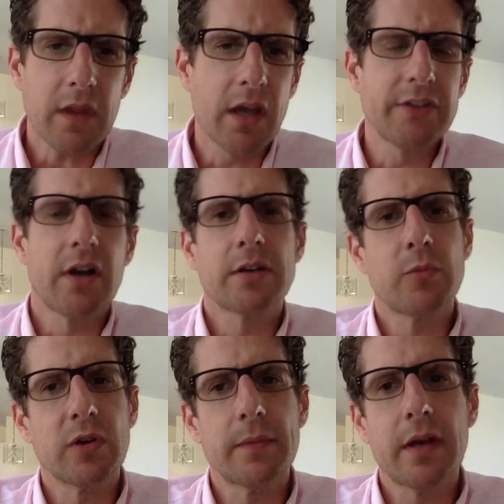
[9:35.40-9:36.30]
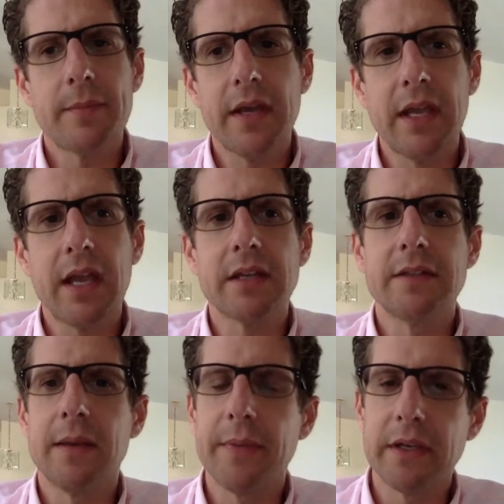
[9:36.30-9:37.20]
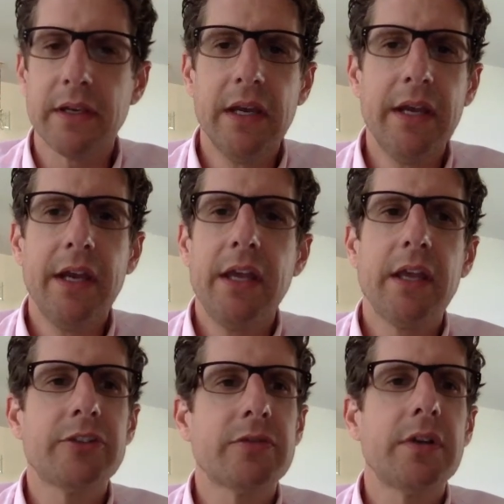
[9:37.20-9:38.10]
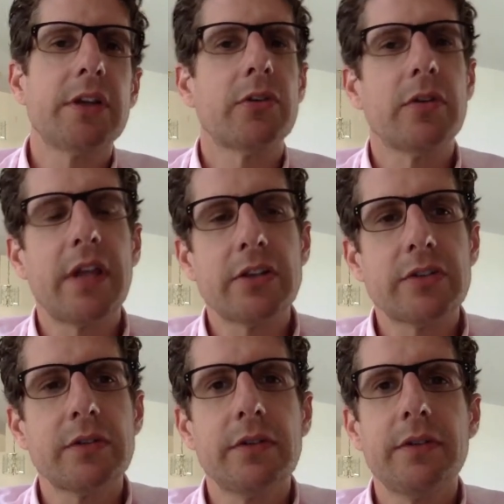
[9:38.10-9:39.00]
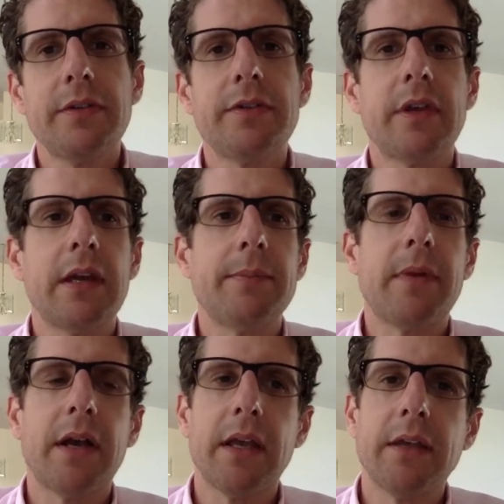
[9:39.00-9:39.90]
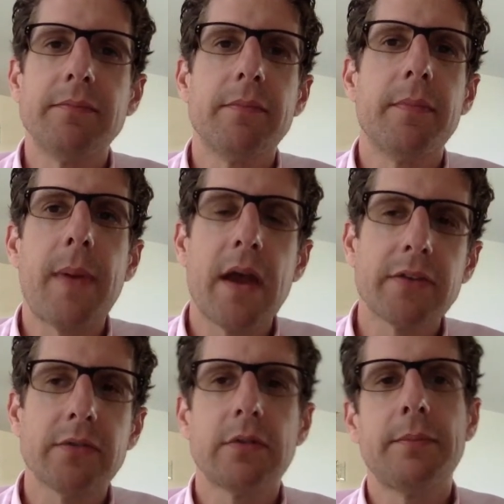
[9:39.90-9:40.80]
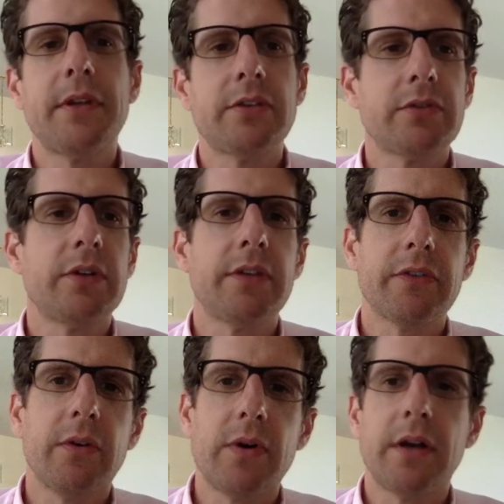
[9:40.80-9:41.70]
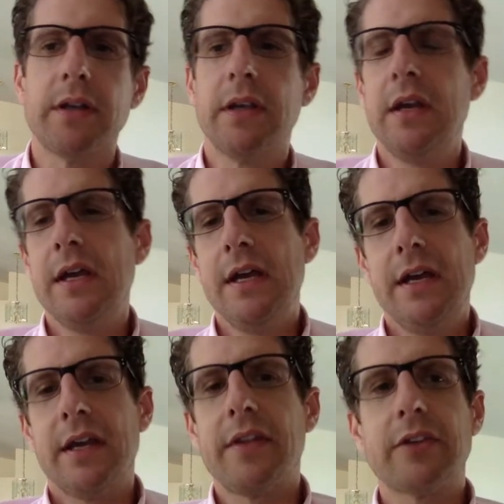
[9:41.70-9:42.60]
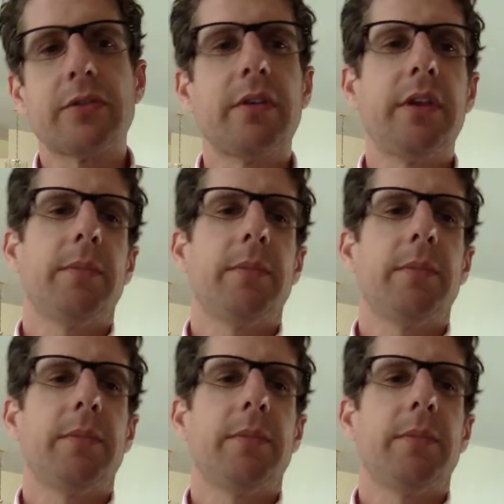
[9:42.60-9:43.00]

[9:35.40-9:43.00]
I talk more about my academic history and credentials and my pastoral ministry and so on, and that sort of thing.